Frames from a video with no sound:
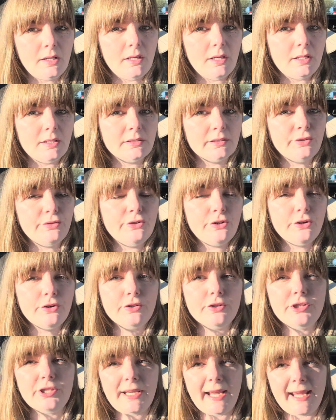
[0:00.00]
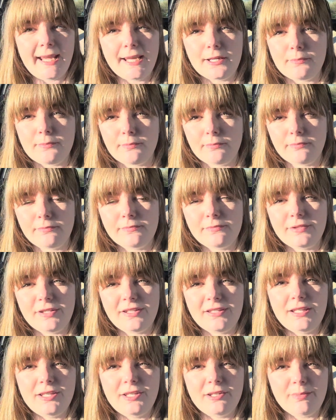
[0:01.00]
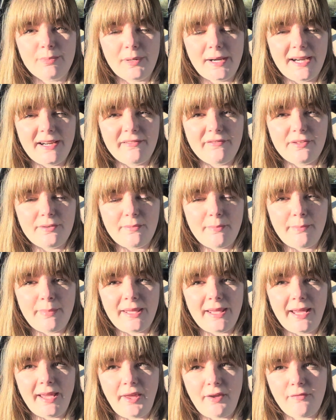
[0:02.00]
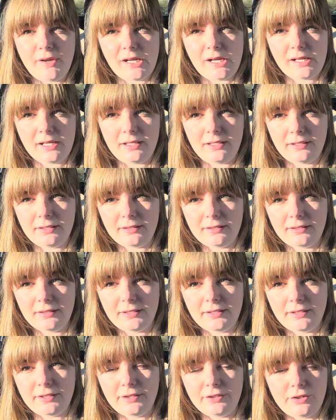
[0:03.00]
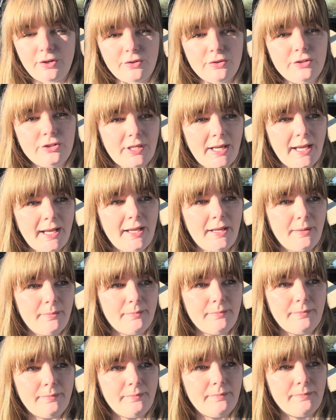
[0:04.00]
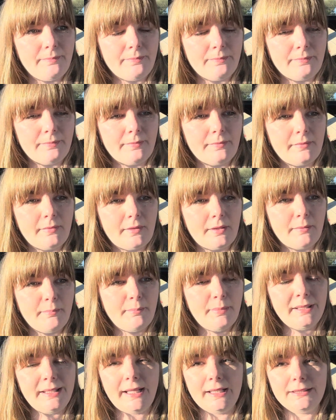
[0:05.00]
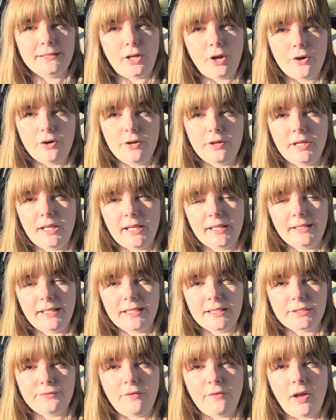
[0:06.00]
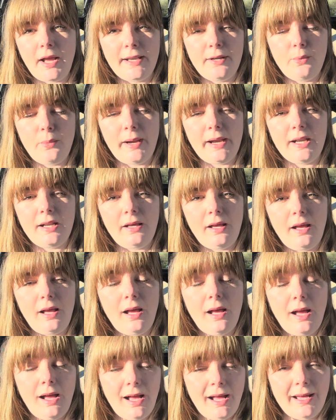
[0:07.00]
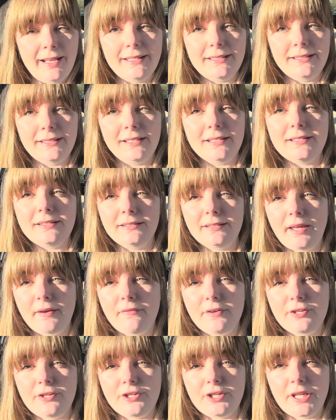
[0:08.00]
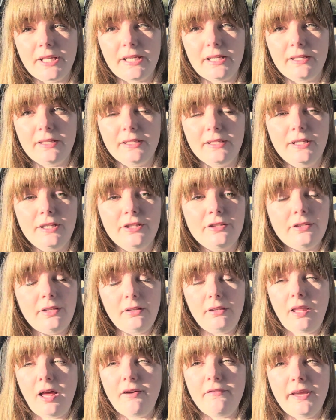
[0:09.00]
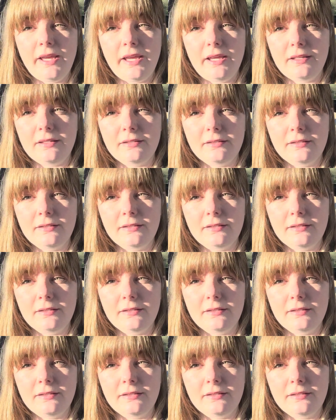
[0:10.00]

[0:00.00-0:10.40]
So no shame to the depraved behavior, no shame, but let's own it. Let's find a way to harness it, to leverage it, to love it,